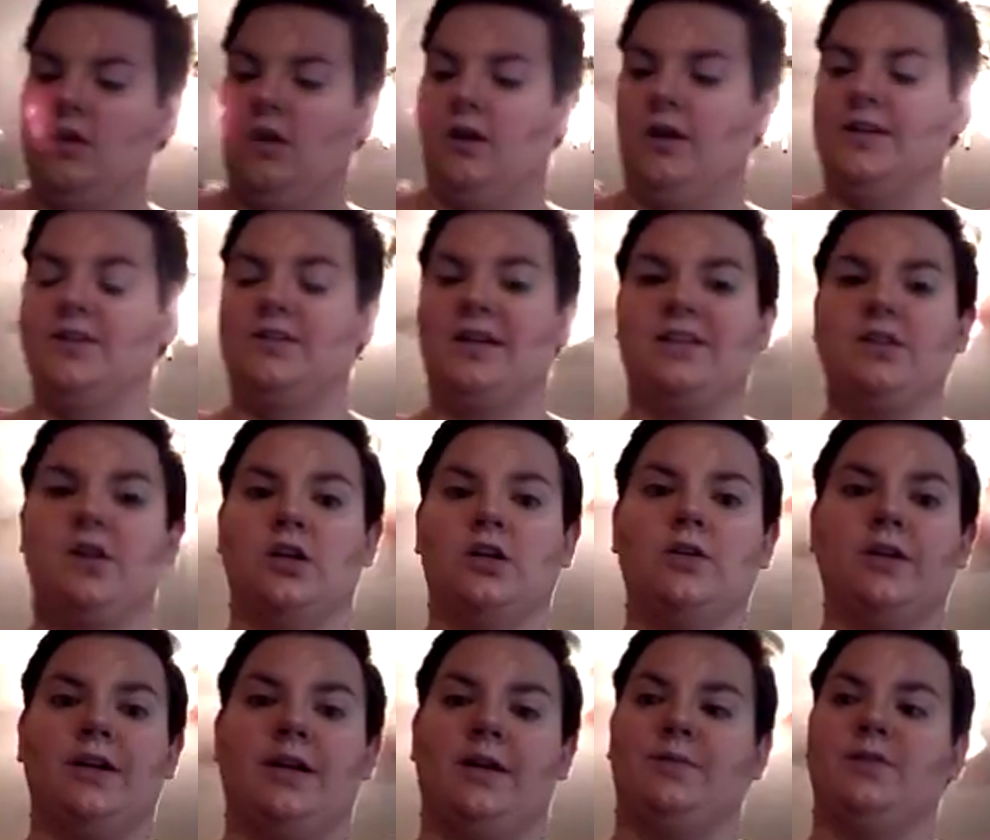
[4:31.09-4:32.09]
Alright, so that's our
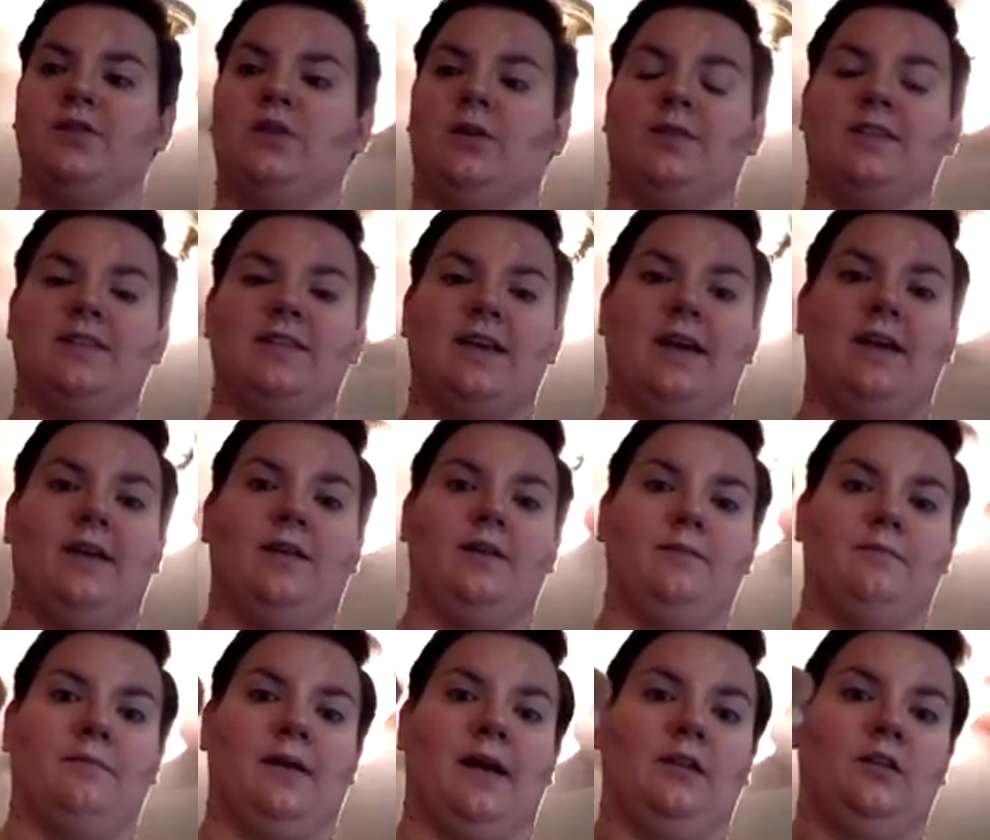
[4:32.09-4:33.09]
cream. So I'm going to
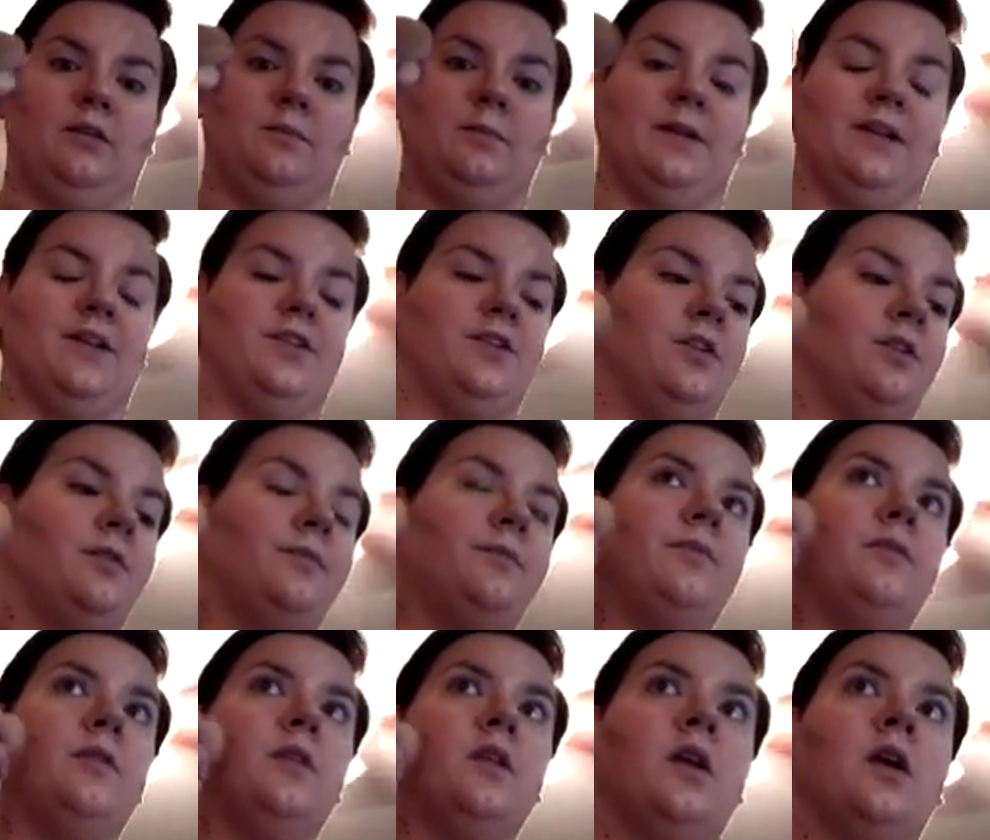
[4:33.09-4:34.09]
take my little blender
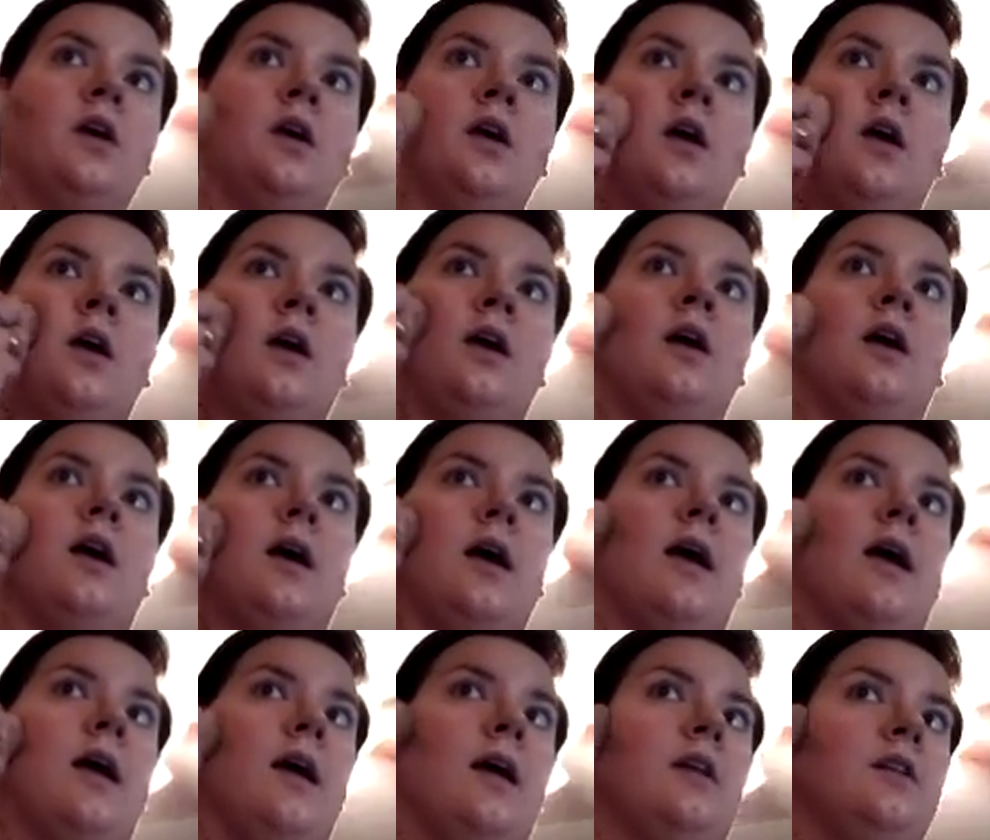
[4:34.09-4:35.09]

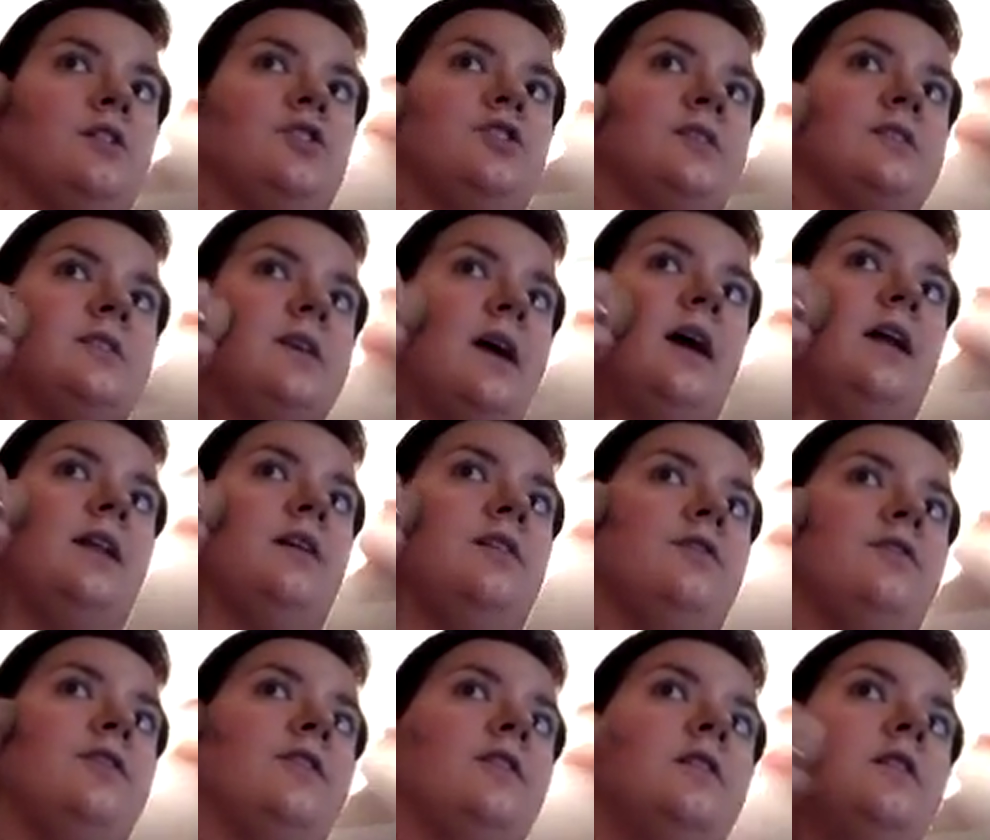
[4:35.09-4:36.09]
and just kind
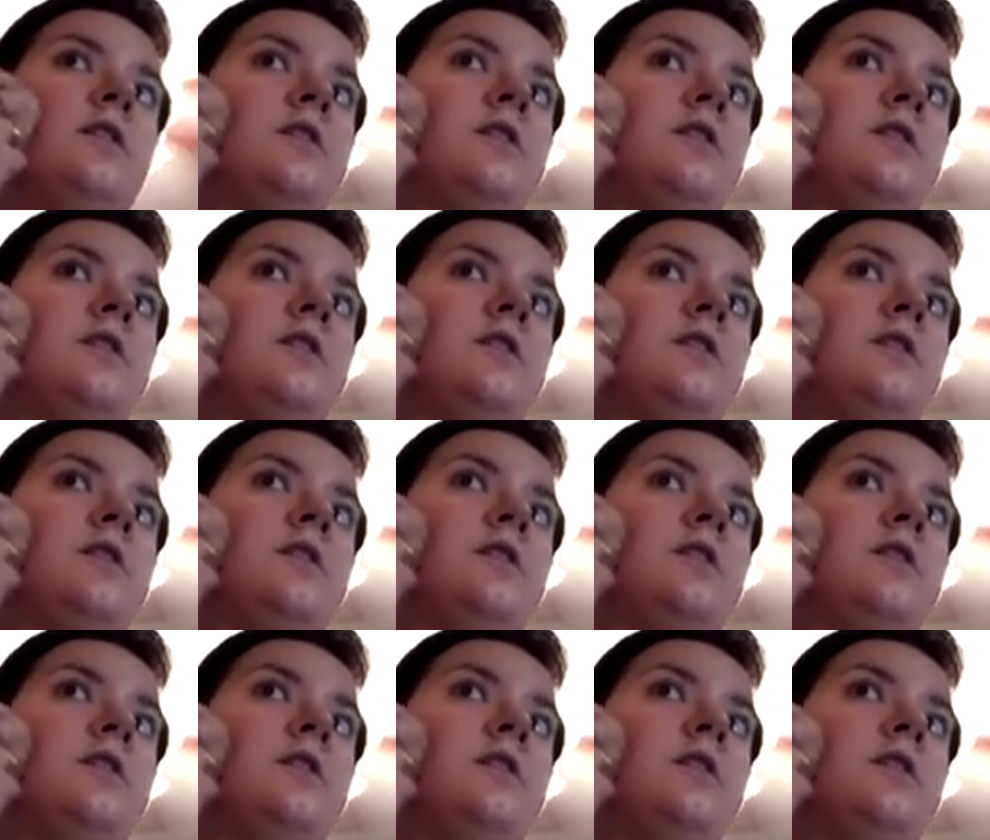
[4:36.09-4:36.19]
of